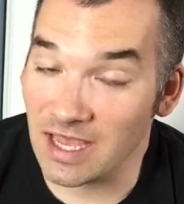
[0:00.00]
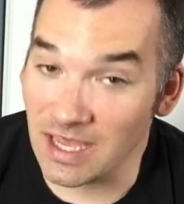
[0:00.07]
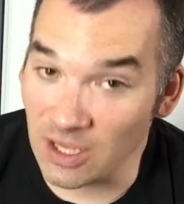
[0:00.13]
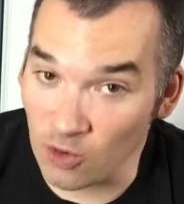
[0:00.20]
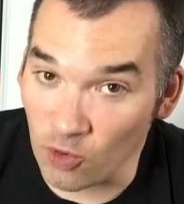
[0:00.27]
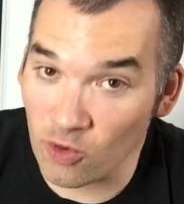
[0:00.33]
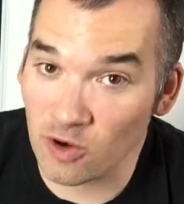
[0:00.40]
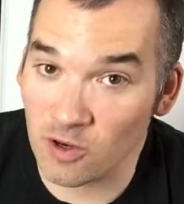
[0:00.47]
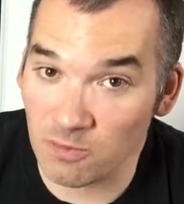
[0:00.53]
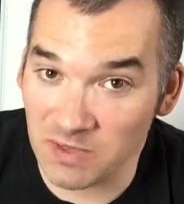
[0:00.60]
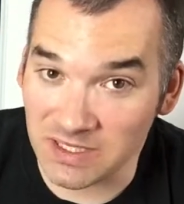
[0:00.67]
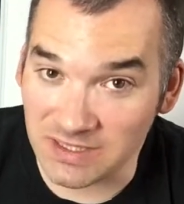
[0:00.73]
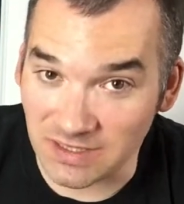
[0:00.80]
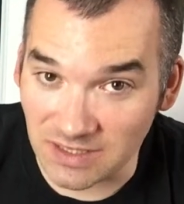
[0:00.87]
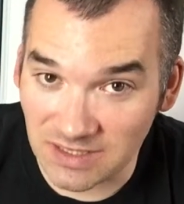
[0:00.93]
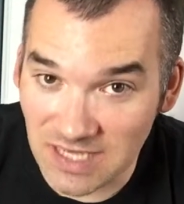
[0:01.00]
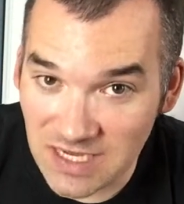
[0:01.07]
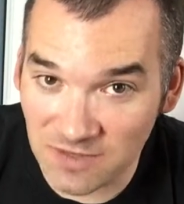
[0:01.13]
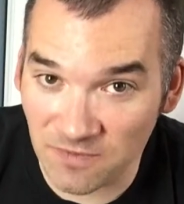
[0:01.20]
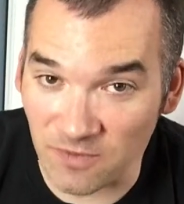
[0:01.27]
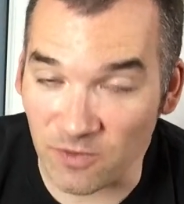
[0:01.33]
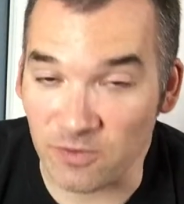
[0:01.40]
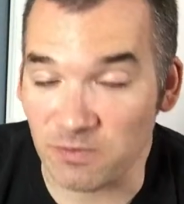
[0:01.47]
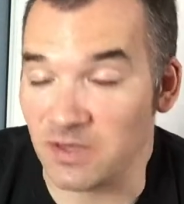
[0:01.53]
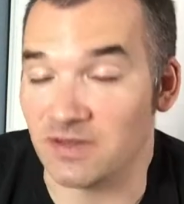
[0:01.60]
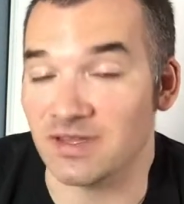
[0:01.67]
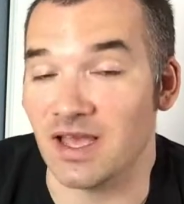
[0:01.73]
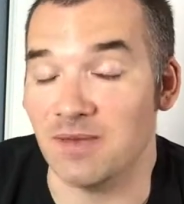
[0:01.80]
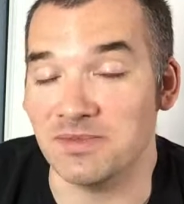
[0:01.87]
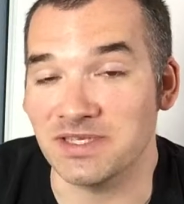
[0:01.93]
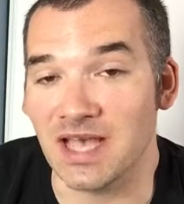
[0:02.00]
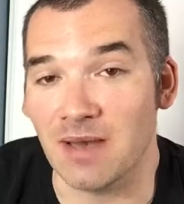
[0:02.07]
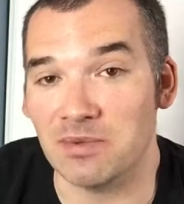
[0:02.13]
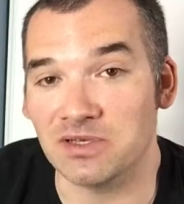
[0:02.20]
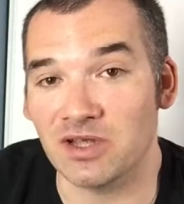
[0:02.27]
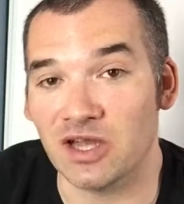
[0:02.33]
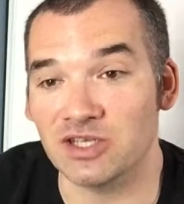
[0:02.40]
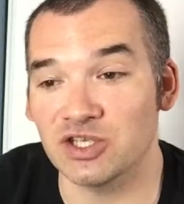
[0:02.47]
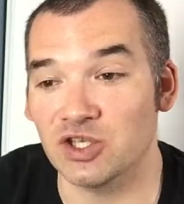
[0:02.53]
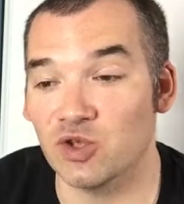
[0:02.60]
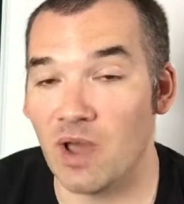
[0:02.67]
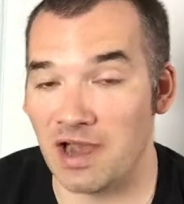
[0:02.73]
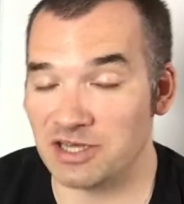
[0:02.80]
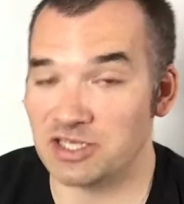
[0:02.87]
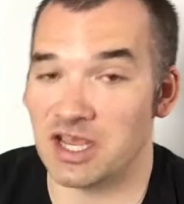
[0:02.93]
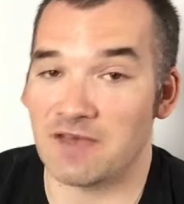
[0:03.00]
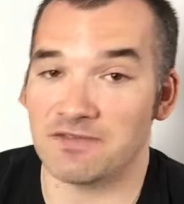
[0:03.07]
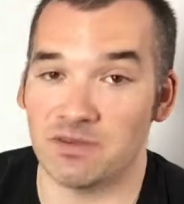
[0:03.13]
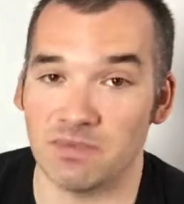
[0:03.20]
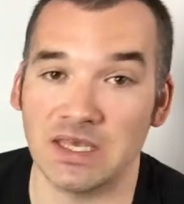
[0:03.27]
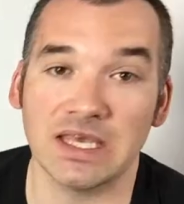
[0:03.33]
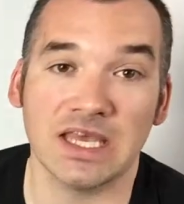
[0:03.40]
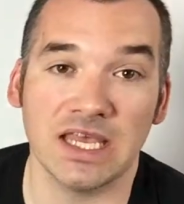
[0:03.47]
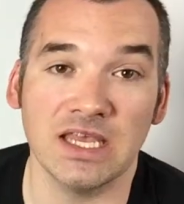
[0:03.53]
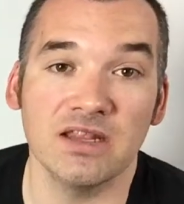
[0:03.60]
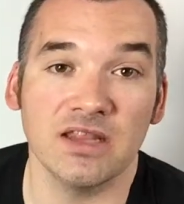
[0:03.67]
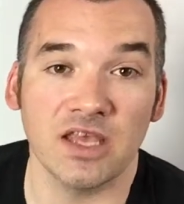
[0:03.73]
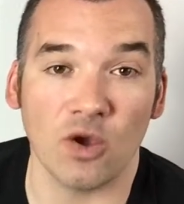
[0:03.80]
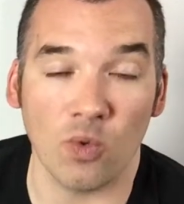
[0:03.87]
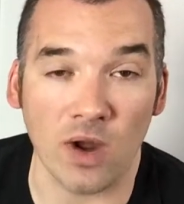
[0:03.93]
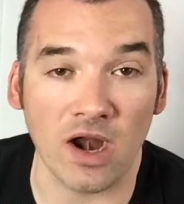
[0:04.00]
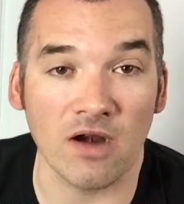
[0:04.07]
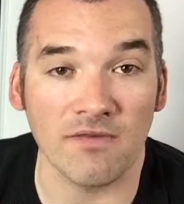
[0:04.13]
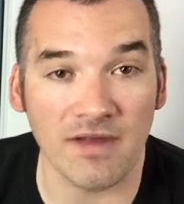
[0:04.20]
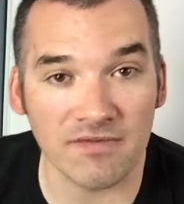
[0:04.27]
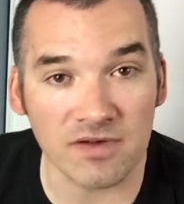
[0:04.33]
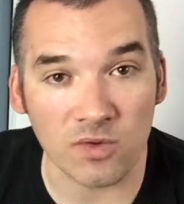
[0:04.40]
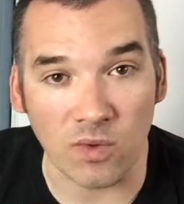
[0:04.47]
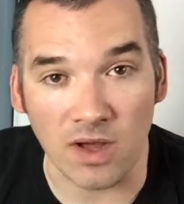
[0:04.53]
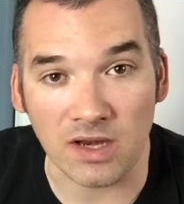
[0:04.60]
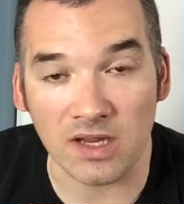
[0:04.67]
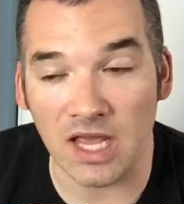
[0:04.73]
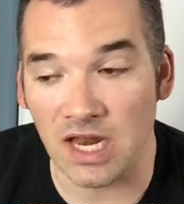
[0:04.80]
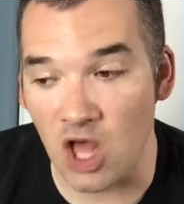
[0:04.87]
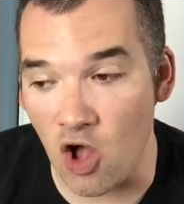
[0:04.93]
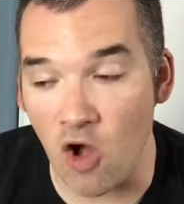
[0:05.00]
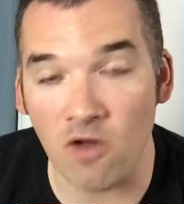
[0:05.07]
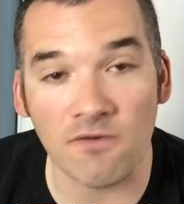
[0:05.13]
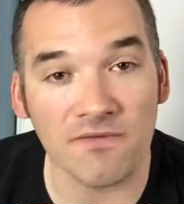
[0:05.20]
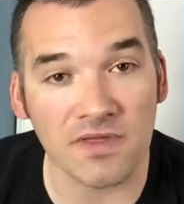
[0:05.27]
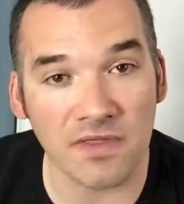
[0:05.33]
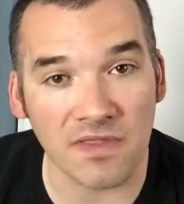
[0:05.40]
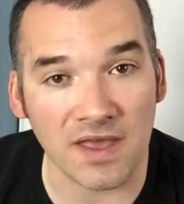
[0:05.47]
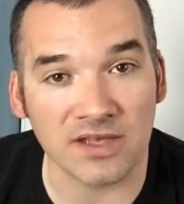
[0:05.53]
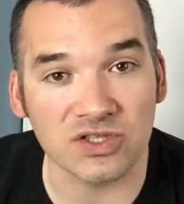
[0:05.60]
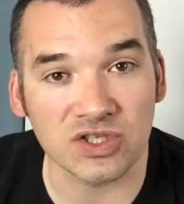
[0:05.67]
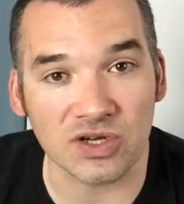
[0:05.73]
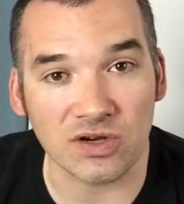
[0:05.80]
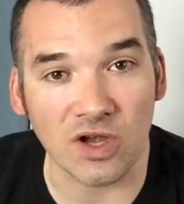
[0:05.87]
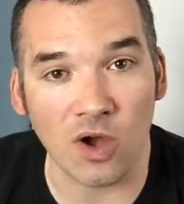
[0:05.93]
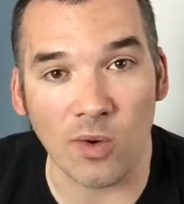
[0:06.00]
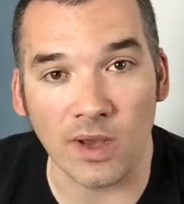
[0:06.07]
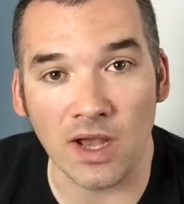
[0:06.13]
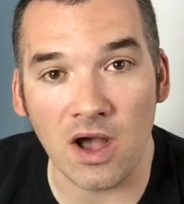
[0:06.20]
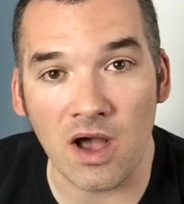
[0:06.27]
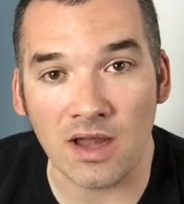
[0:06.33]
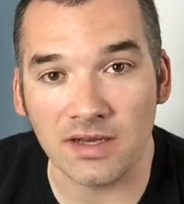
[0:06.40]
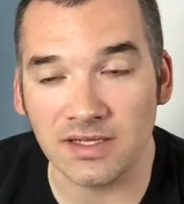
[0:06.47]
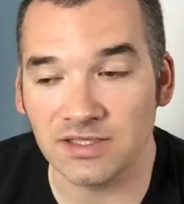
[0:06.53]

in order to be successful in Mealtime Sabotage, you actually have to be keenly aware of everyone and all of the things that are going on.